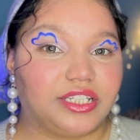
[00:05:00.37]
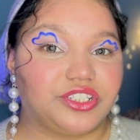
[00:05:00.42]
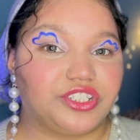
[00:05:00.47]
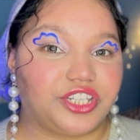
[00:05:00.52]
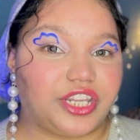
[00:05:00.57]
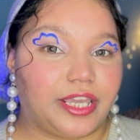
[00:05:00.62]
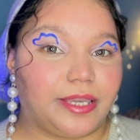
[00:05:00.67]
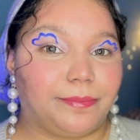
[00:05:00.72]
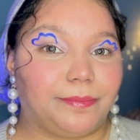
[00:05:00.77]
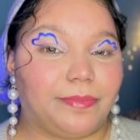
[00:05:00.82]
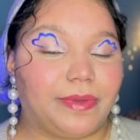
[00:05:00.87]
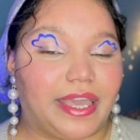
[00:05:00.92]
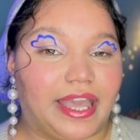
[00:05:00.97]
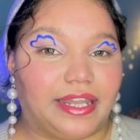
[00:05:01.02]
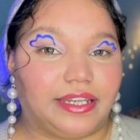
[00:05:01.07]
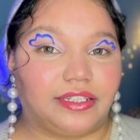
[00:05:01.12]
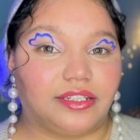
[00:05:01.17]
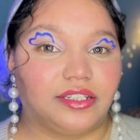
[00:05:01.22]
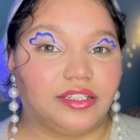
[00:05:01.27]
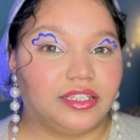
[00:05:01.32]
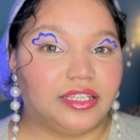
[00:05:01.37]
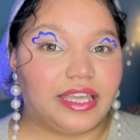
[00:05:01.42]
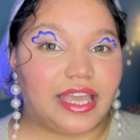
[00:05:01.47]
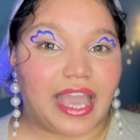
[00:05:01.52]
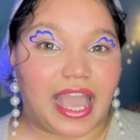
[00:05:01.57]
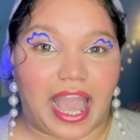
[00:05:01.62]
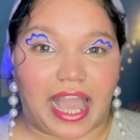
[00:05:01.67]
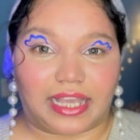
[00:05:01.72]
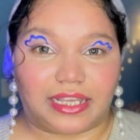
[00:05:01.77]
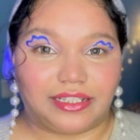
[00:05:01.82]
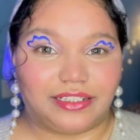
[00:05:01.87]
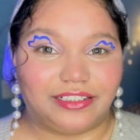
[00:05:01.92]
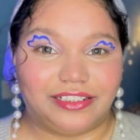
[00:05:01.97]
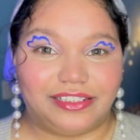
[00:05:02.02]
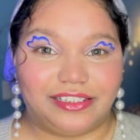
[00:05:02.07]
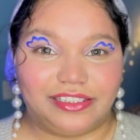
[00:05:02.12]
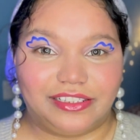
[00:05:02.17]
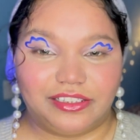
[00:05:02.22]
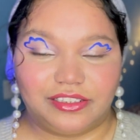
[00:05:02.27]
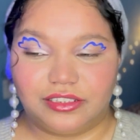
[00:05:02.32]
shape and
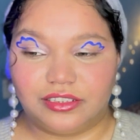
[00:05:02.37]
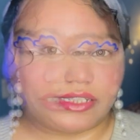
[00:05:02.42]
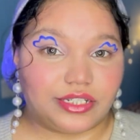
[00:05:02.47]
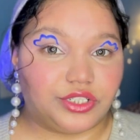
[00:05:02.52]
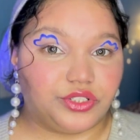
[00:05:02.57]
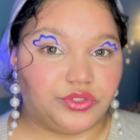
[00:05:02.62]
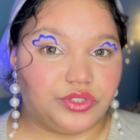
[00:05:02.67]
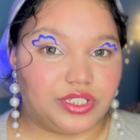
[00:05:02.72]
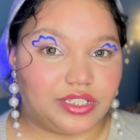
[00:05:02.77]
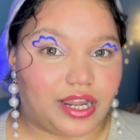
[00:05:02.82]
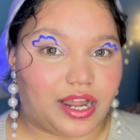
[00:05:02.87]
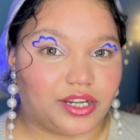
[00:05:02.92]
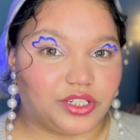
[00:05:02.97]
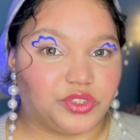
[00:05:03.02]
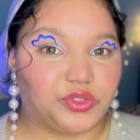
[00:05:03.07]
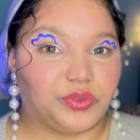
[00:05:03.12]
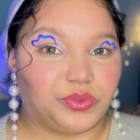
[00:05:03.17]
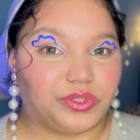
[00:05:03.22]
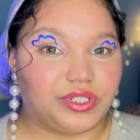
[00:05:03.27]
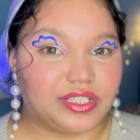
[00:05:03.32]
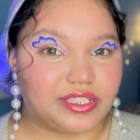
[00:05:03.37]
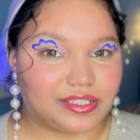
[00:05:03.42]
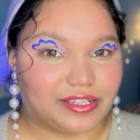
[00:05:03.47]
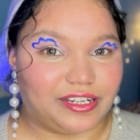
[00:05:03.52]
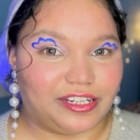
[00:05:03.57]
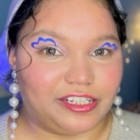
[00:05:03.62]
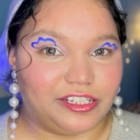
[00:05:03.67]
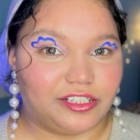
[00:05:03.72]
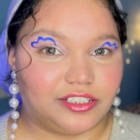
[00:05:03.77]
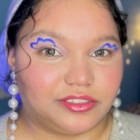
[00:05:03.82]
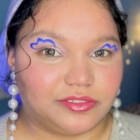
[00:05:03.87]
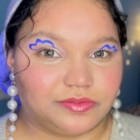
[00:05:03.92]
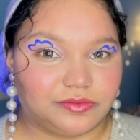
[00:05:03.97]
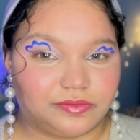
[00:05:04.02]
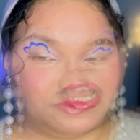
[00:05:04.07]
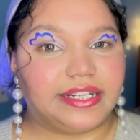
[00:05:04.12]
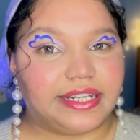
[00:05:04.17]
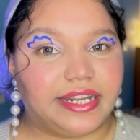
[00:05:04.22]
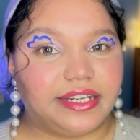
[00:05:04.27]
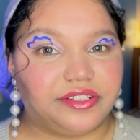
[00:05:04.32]
angle. Did you start to notice color?
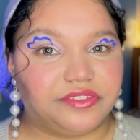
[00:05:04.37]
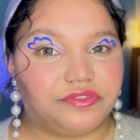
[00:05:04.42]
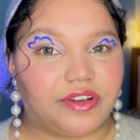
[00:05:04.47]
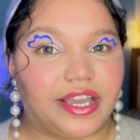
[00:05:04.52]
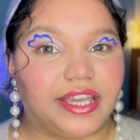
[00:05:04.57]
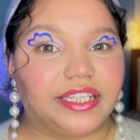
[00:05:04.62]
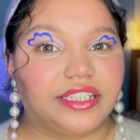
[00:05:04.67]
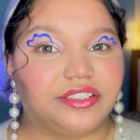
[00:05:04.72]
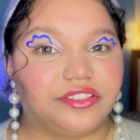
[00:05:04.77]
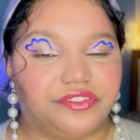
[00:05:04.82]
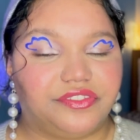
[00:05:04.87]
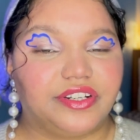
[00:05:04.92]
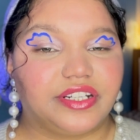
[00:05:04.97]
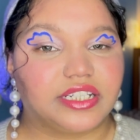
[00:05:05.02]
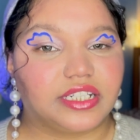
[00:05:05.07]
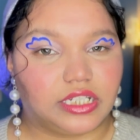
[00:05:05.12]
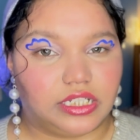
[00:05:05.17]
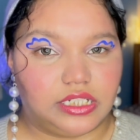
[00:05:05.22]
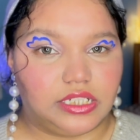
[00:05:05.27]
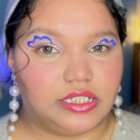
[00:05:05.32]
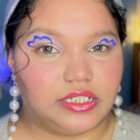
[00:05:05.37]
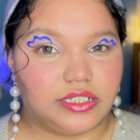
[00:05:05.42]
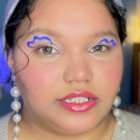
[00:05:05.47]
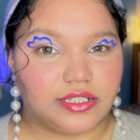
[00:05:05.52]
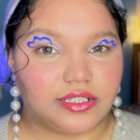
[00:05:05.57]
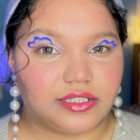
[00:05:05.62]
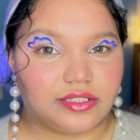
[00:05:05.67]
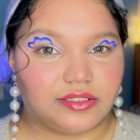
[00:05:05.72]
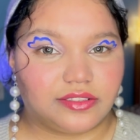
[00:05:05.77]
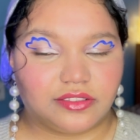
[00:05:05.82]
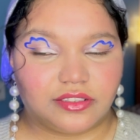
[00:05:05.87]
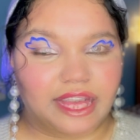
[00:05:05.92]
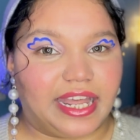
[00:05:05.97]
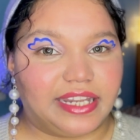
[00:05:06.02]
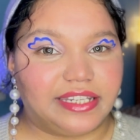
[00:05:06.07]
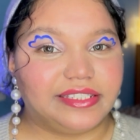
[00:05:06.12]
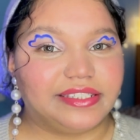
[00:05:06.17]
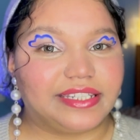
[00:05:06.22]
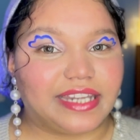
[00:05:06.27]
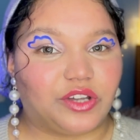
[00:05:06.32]
Identify different colors.
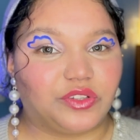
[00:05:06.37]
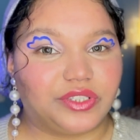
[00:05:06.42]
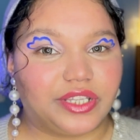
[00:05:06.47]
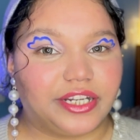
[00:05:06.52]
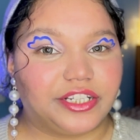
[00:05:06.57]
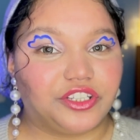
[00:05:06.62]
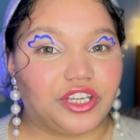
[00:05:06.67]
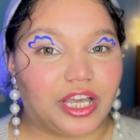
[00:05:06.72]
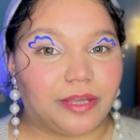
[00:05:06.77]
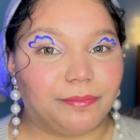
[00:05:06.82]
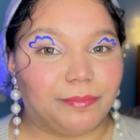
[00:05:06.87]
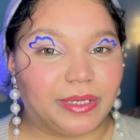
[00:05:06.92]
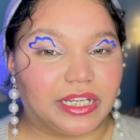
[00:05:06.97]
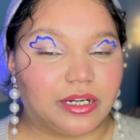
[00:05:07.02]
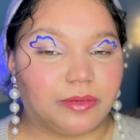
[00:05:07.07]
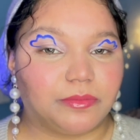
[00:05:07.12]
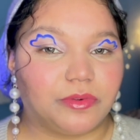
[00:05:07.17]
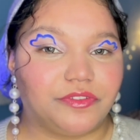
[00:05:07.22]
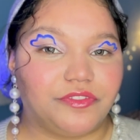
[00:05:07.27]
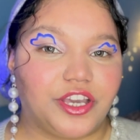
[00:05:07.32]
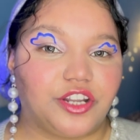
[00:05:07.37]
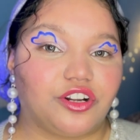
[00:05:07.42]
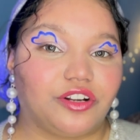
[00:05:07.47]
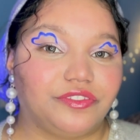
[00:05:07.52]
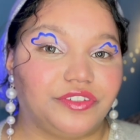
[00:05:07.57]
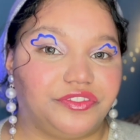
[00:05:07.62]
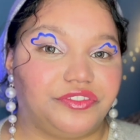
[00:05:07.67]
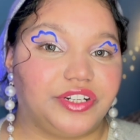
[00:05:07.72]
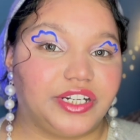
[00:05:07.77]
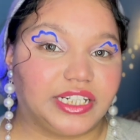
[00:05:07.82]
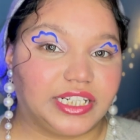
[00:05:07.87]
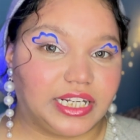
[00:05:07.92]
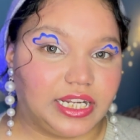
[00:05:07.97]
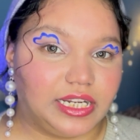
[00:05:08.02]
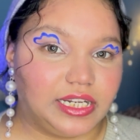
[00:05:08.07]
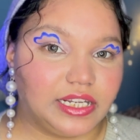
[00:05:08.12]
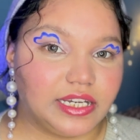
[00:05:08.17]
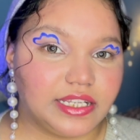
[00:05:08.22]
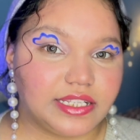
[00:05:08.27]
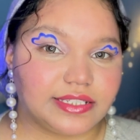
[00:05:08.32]
And now that you have become aware of different
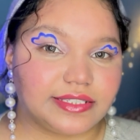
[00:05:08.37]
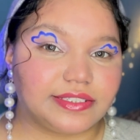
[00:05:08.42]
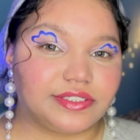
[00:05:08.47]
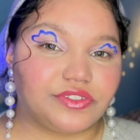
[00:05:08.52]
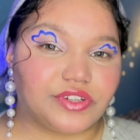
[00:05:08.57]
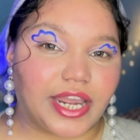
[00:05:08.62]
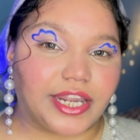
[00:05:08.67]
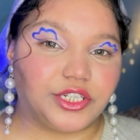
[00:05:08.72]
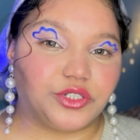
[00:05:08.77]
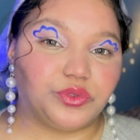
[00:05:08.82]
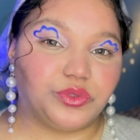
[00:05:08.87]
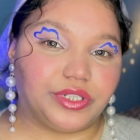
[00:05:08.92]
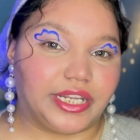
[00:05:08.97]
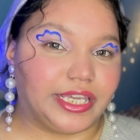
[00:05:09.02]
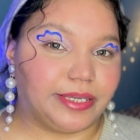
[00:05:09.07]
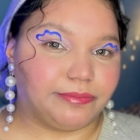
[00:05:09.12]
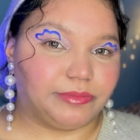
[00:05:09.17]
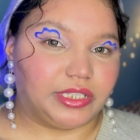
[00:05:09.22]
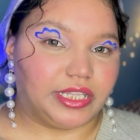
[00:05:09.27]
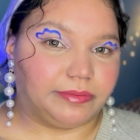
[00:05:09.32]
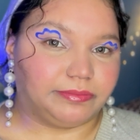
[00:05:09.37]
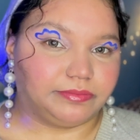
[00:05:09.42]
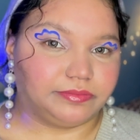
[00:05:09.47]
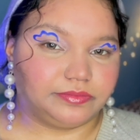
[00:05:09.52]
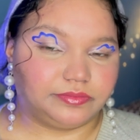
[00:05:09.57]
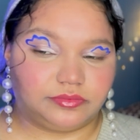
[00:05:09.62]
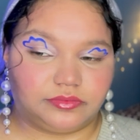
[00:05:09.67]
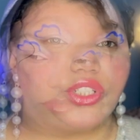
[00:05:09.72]
colors, try to name them.